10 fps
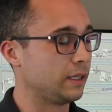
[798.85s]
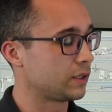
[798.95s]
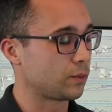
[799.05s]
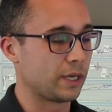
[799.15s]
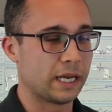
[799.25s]
and this
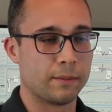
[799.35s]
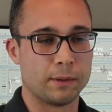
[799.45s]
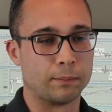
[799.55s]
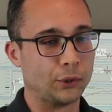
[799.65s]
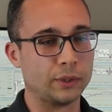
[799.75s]
is where you got to be
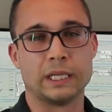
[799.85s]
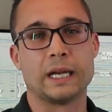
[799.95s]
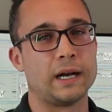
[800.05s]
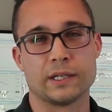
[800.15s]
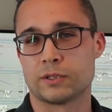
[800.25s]
brutally
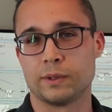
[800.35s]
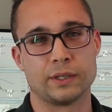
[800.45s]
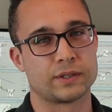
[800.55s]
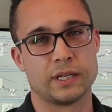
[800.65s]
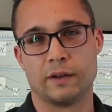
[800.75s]
honest with
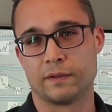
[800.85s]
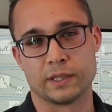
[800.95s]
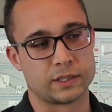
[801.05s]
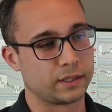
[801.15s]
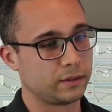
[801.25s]
yourself,
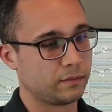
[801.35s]
because